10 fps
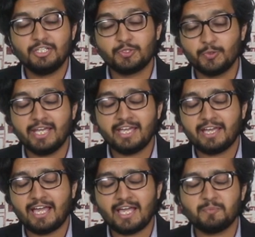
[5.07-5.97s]

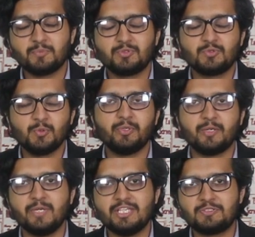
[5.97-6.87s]
Today, I'm super
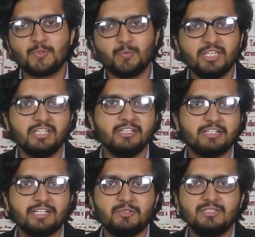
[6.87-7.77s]
amazed to be
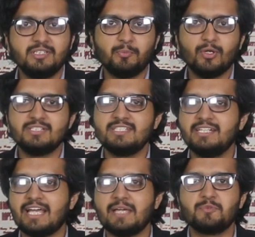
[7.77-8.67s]
here at the
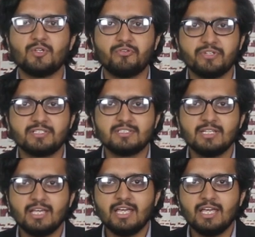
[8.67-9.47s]
Policy Times office